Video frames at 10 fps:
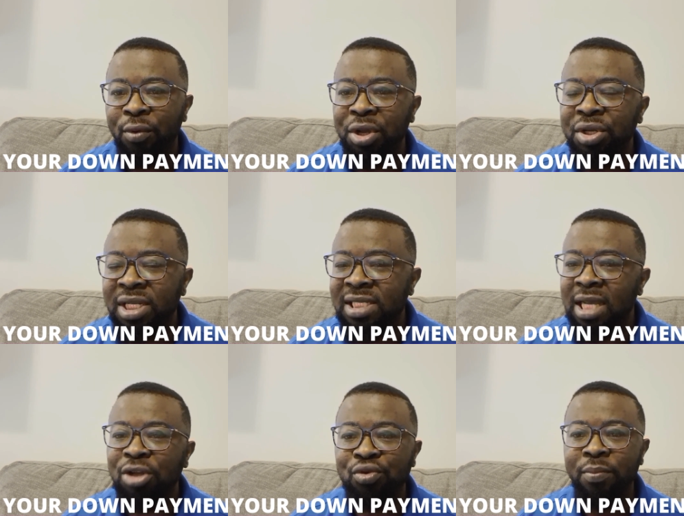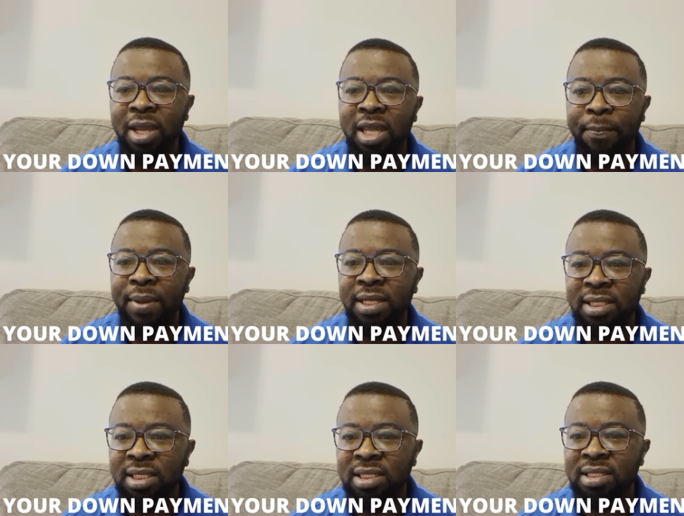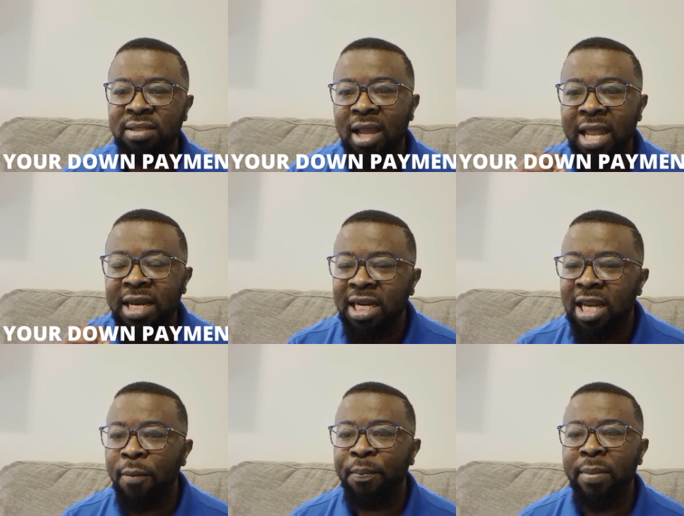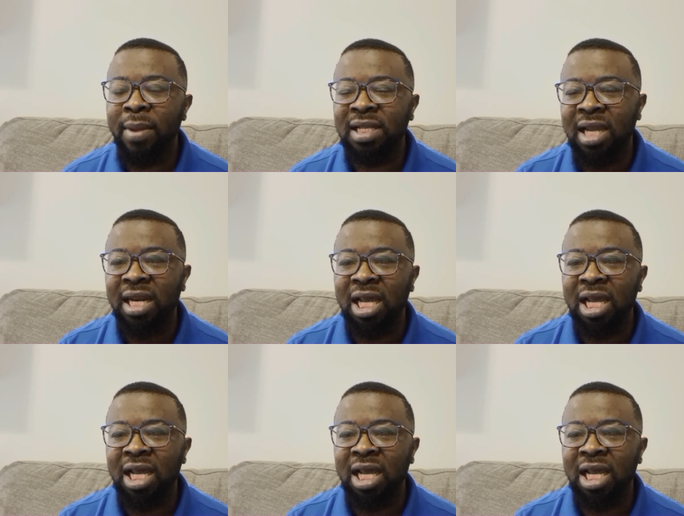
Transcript: when you decide to make a purchase. And the down payment can